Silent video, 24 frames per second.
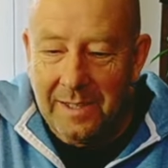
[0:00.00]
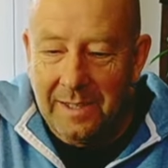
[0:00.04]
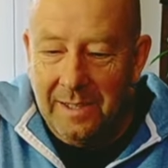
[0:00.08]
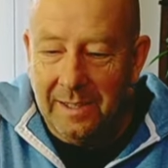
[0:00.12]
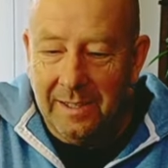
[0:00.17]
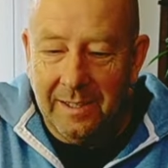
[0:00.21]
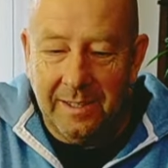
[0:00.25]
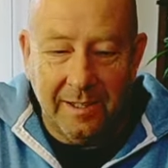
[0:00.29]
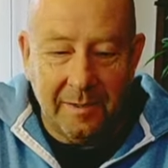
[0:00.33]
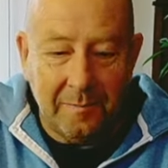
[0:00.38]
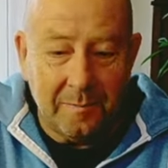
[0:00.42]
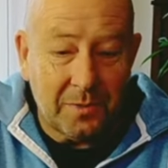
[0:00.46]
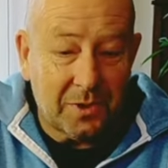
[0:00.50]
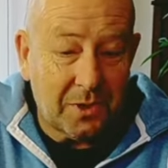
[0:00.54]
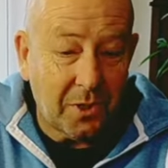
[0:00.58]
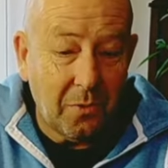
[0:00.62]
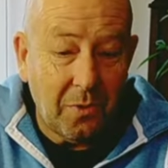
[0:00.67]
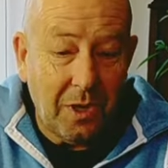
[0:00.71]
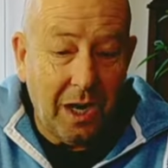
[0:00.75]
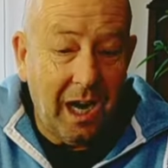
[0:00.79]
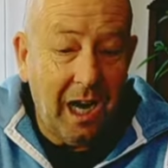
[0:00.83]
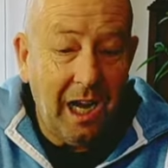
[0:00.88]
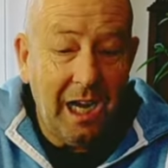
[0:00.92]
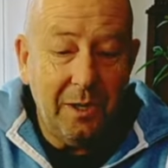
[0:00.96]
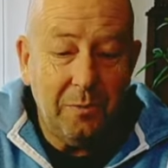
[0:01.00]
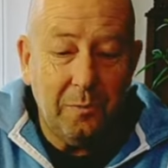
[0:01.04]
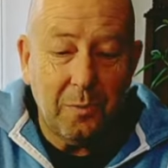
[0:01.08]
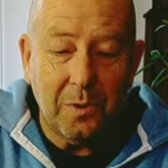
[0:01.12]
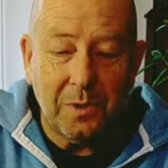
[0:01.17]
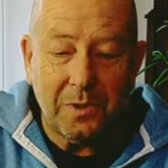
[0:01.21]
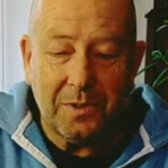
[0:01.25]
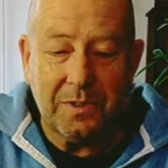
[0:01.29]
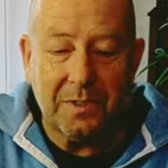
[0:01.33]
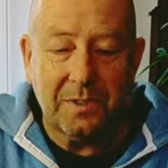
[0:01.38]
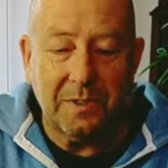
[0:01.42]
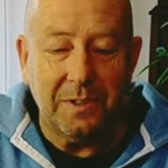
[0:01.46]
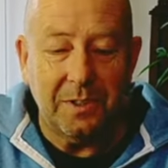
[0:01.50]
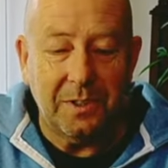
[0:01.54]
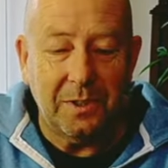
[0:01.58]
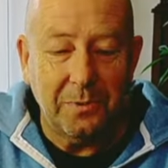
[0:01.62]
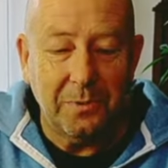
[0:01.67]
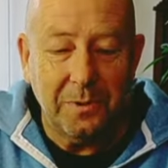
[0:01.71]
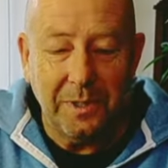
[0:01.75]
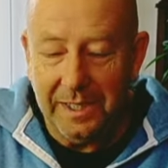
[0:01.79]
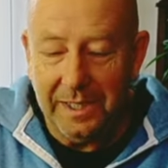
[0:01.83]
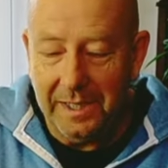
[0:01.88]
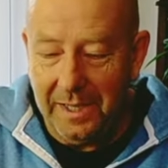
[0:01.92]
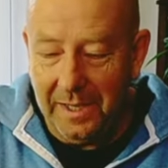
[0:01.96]
Um, so I was
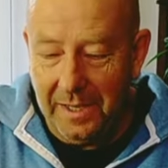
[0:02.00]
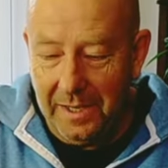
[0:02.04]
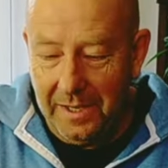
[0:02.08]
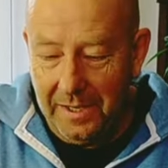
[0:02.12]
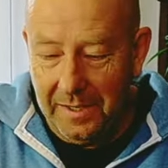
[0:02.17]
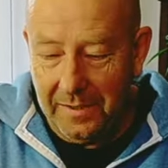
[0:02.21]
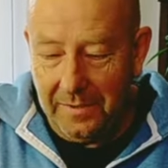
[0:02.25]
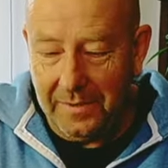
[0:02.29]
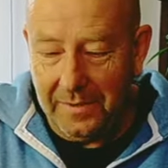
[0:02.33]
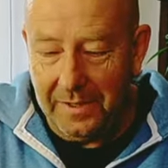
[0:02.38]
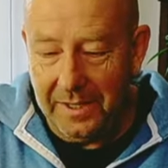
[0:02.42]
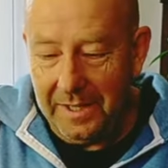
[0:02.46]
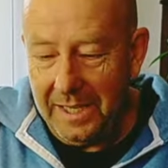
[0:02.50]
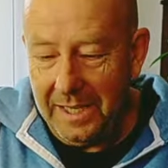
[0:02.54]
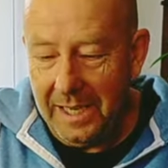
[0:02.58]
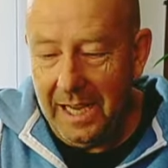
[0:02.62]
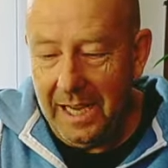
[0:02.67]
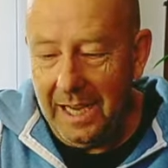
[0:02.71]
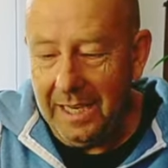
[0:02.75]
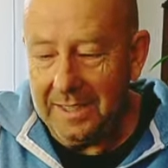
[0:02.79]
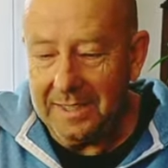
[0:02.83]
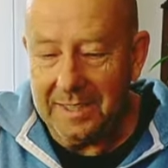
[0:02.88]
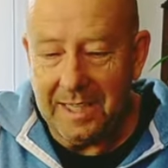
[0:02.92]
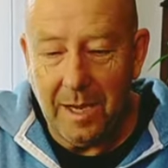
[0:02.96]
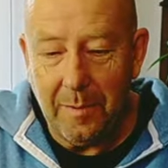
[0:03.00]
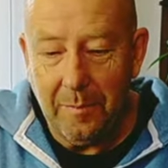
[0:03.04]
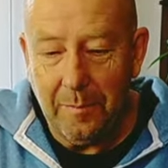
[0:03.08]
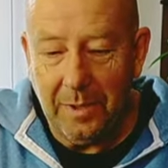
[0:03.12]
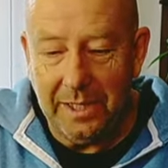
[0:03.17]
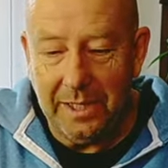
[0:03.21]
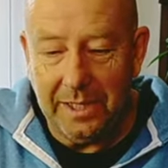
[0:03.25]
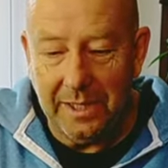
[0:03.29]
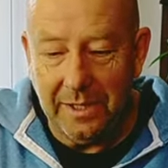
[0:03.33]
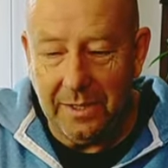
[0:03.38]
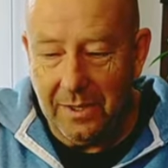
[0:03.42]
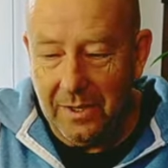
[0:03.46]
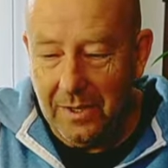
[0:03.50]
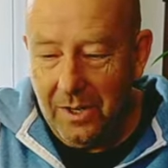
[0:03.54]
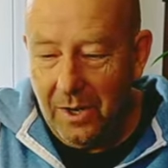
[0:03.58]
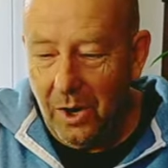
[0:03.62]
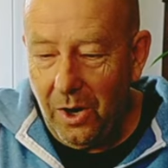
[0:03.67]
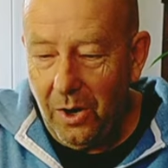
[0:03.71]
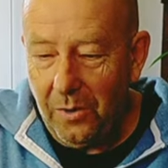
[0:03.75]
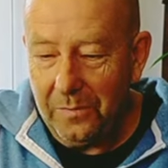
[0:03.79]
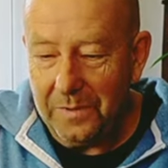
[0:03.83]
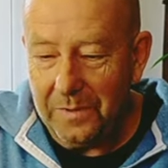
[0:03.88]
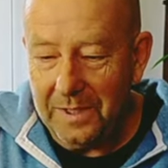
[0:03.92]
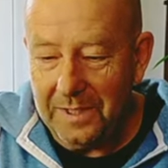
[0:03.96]
doing the assembly
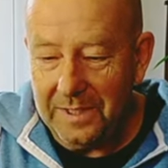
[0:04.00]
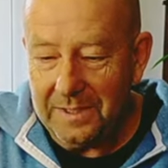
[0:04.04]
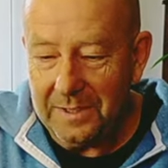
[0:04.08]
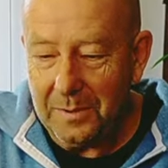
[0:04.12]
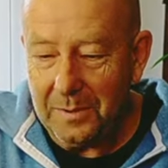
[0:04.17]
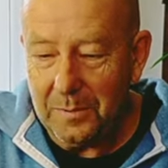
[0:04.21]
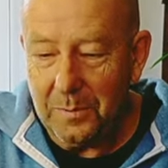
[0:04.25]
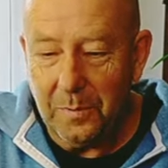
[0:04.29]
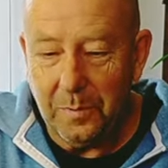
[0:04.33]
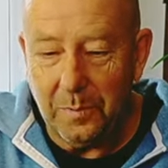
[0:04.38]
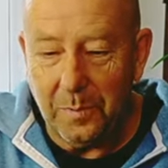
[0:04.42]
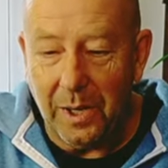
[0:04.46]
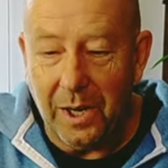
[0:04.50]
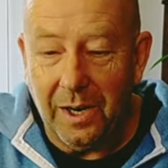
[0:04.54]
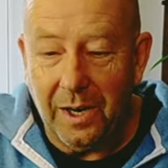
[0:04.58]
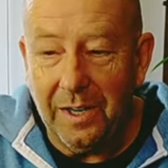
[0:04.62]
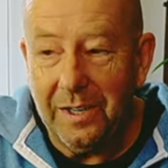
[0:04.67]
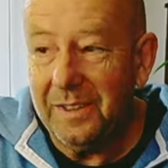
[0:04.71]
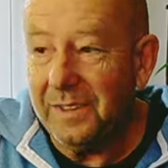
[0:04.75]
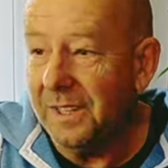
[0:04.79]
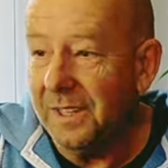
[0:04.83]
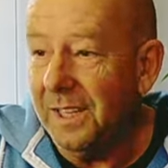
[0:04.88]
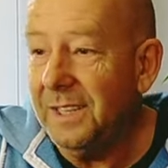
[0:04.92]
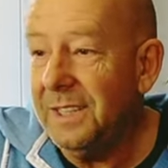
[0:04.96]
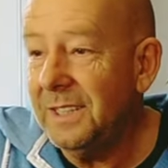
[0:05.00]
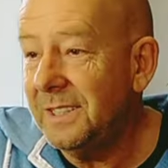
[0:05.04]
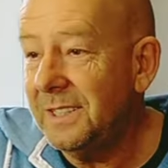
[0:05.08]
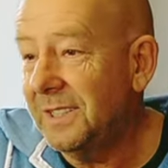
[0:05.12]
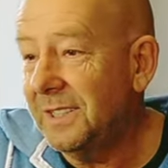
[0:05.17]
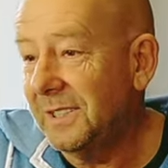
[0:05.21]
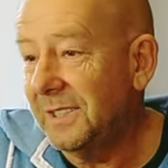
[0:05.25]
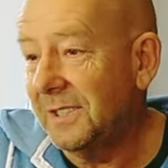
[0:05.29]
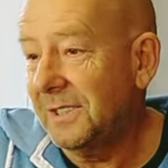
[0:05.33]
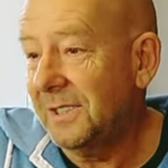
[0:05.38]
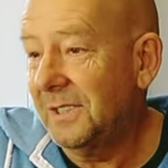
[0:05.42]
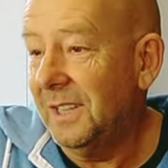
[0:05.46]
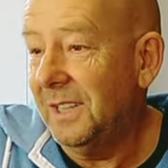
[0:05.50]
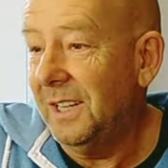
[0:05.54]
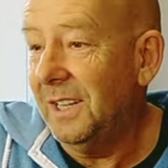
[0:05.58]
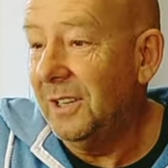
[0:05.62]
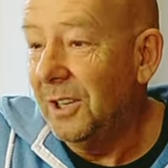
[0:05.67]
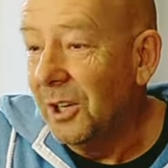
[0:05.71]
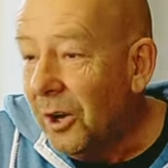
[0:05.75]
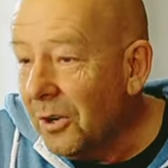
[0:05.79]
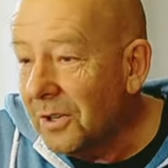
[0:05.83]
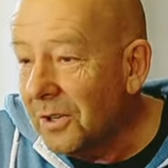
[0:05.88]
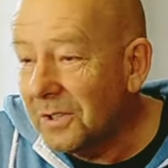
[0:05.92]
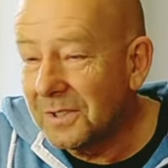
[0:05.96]
of this part that is
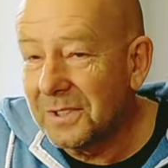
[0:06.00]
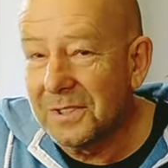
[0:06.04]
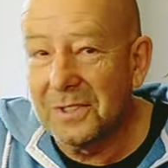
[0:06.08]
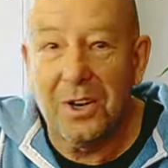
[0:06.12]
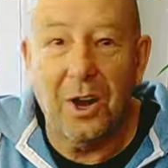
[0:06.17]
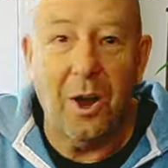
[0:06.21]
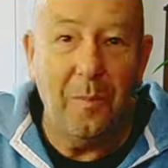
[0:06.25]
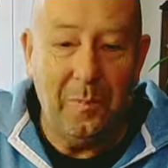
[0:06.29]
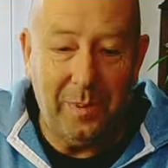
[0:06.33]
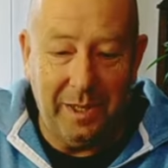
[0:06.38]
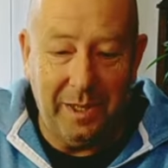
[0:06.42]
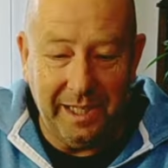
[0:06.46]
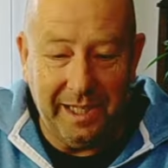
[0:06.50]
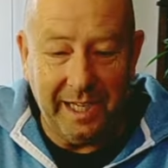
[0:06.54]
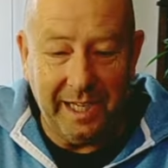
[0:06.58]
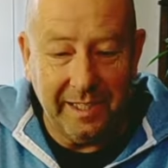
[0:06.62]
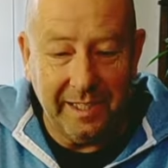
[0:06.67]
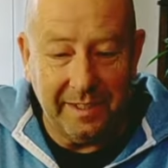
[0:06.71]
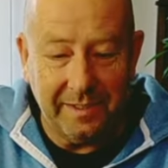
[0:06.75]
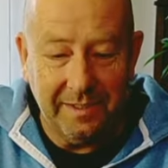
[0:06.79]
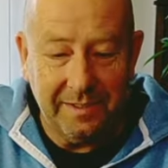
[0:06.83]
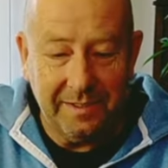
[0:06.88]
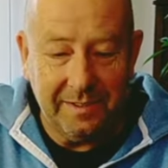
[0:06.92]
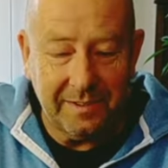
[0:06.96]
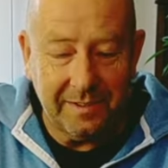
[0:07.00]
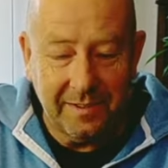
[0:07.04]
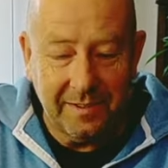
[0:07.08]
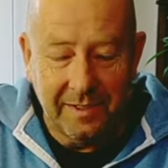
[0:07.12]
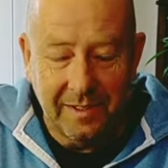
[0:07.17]
looks complicated